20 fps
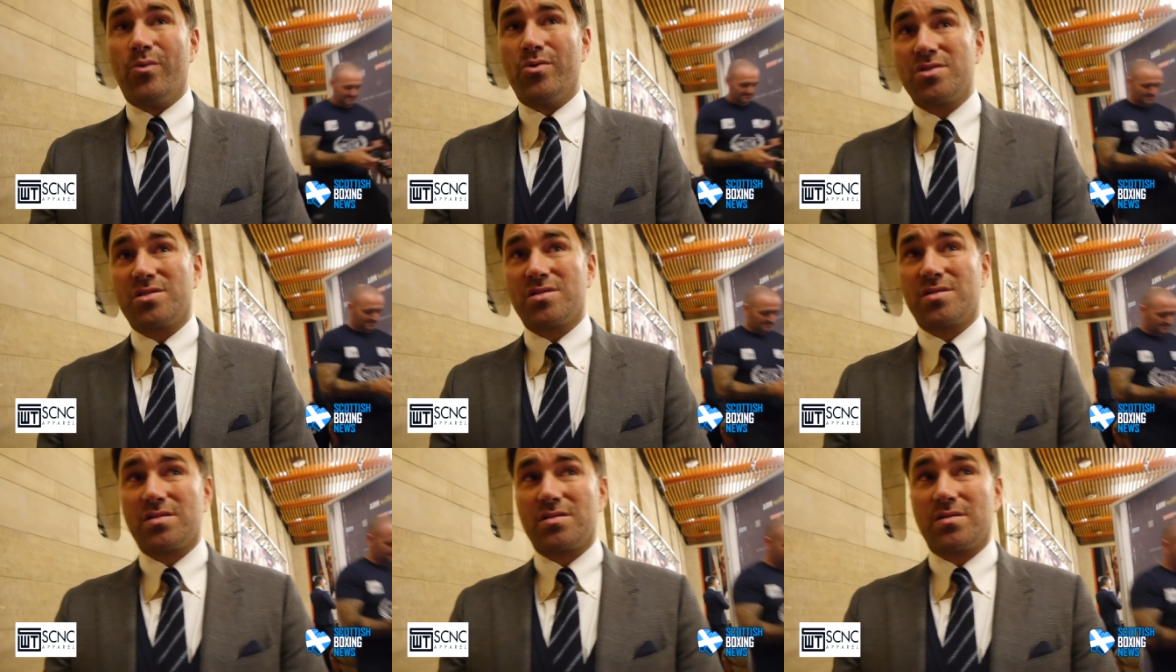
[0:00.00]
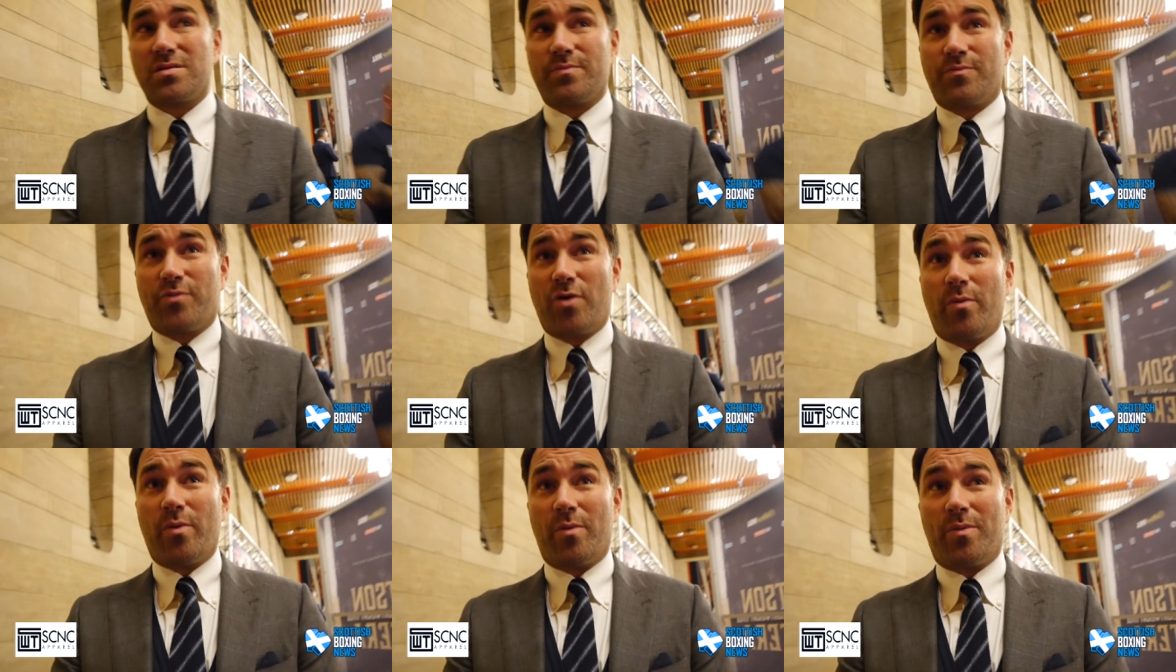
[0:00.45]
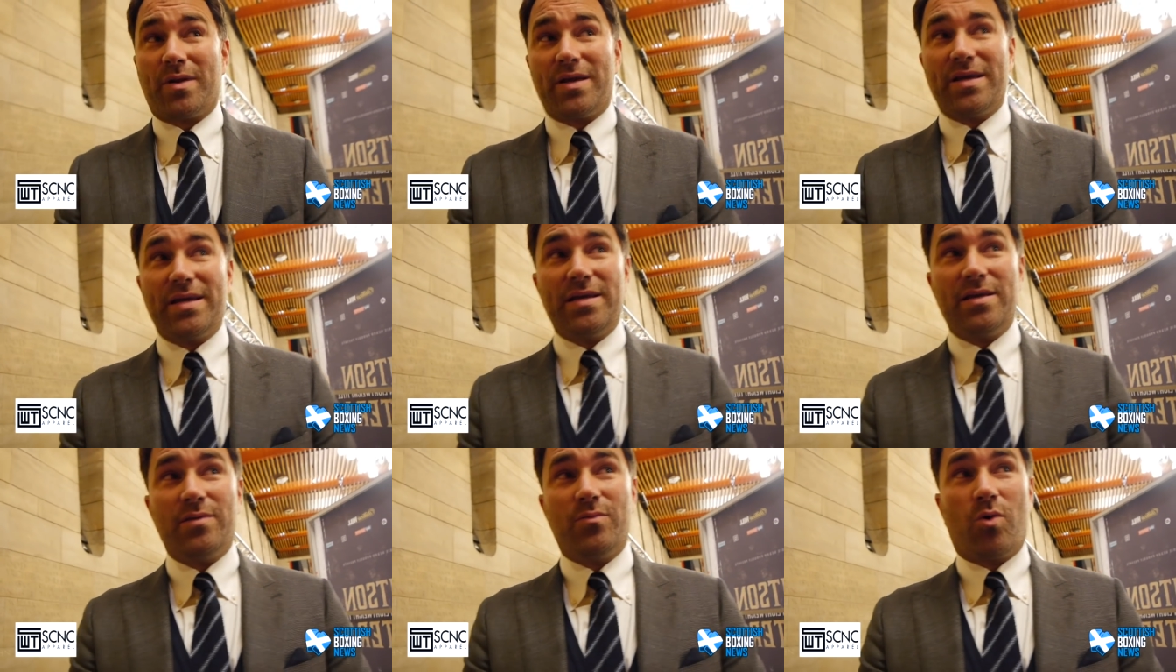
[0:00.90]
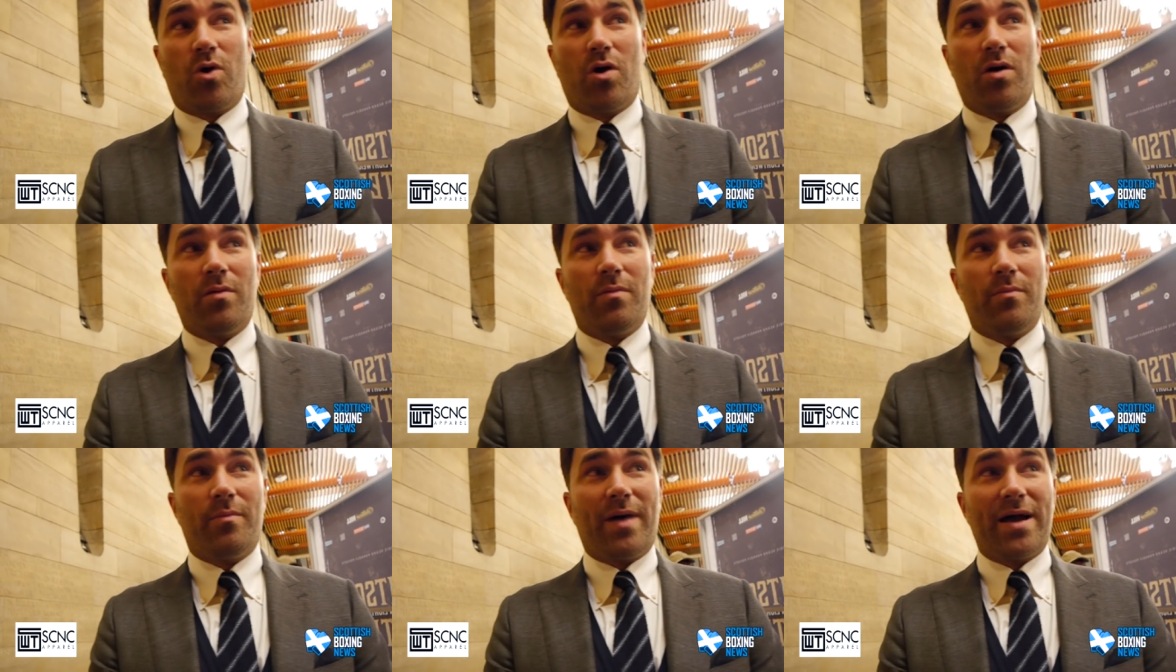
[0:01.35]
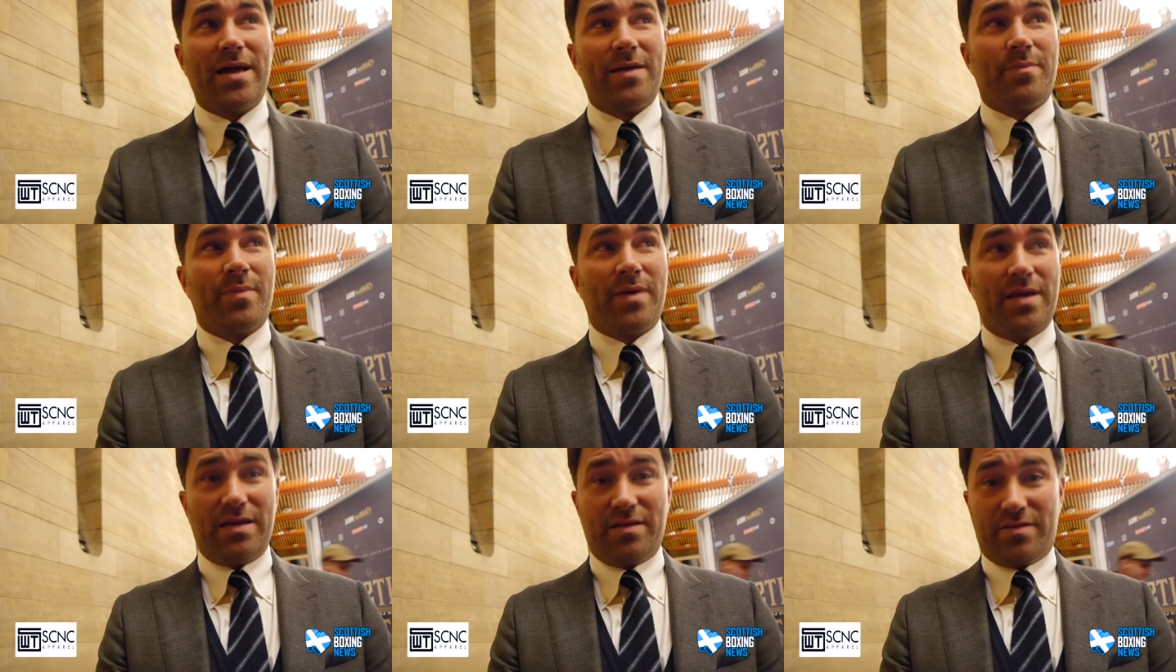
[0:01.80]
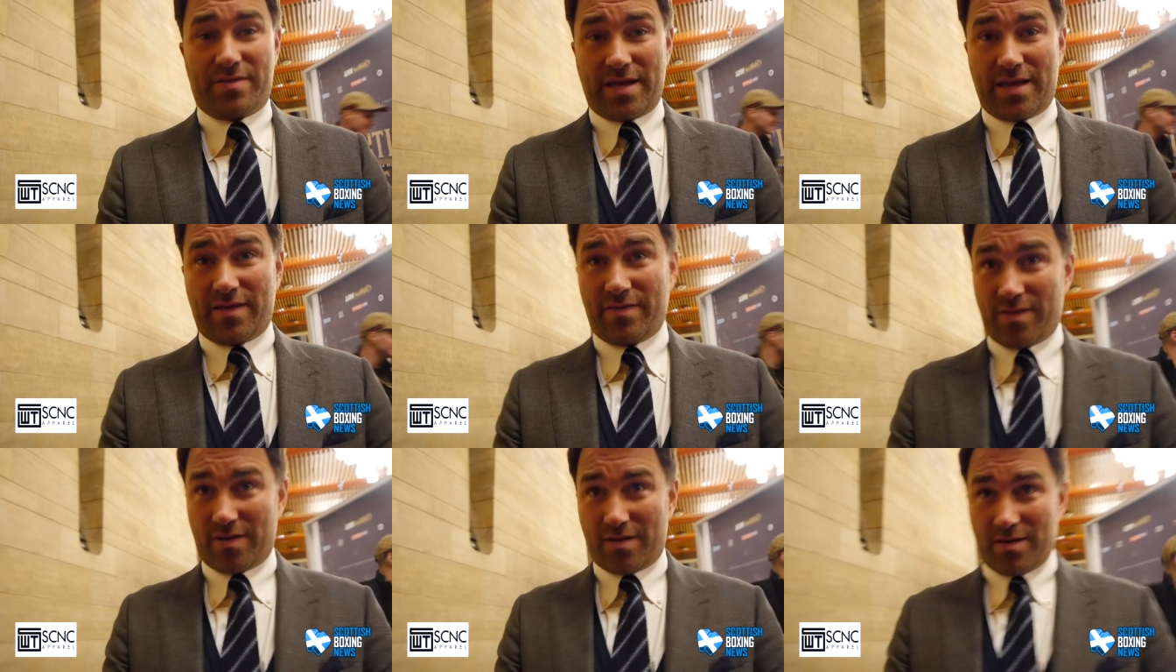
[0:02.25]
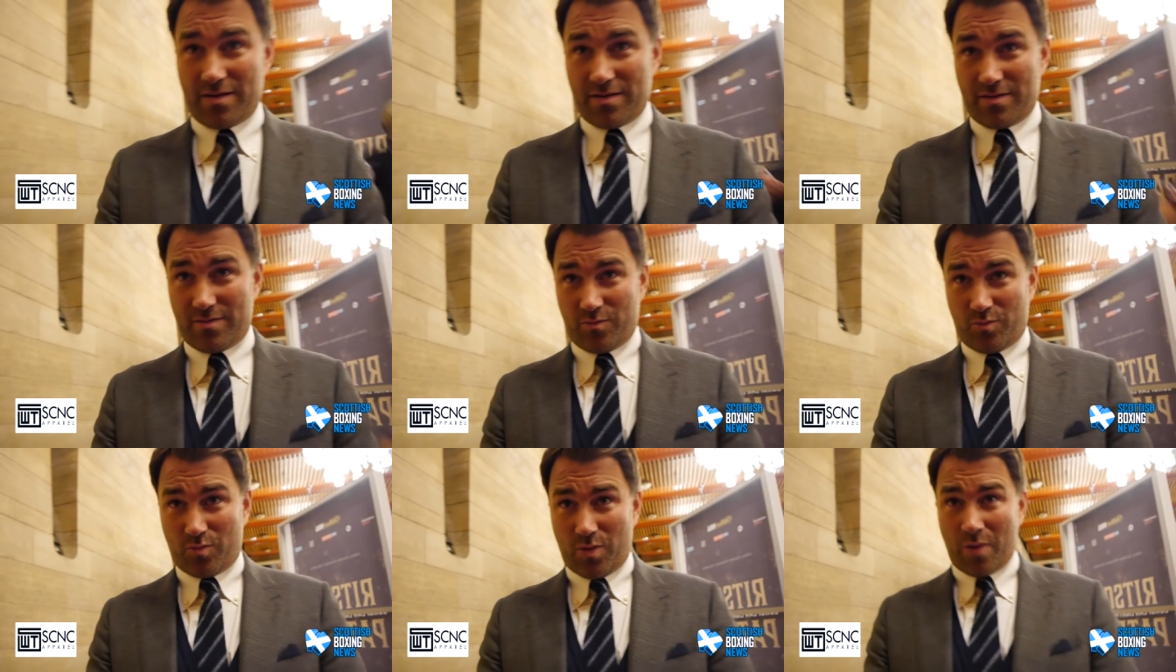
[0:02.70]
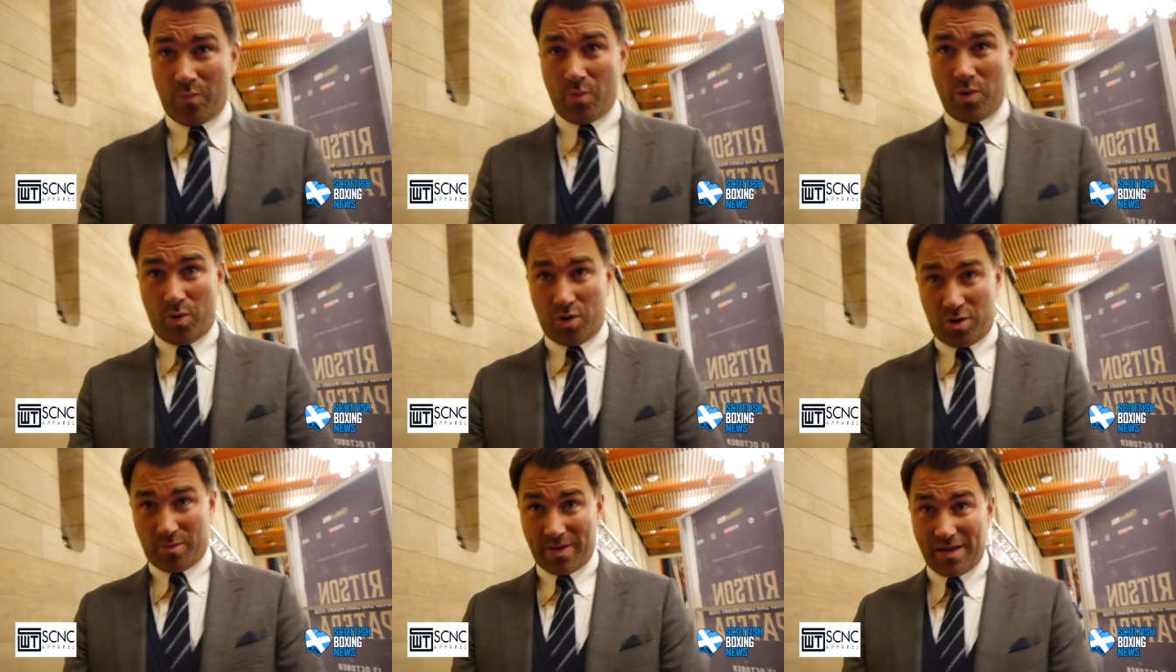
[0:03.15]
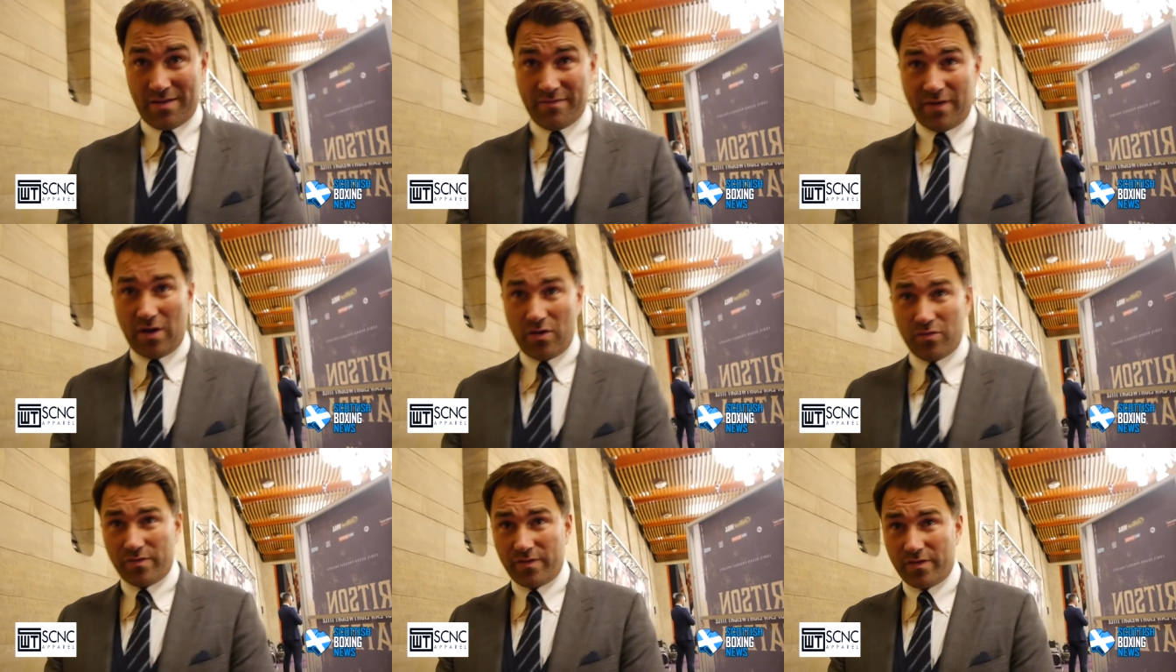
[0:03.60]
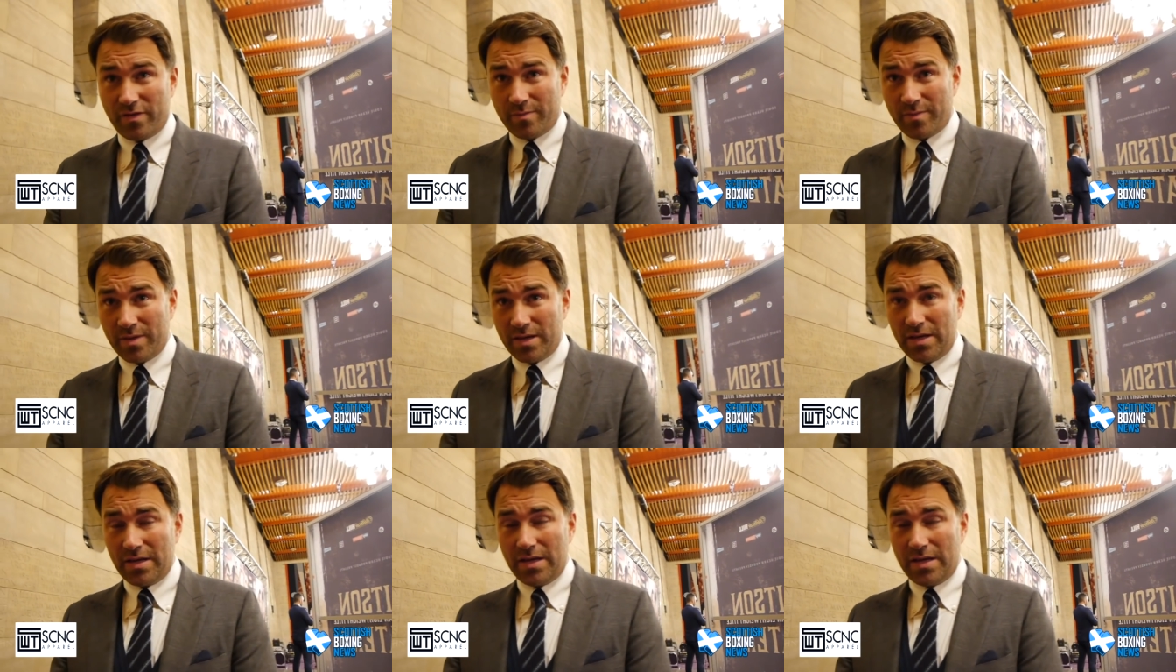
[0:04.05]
was probably what made me think that one, we want to be involved in,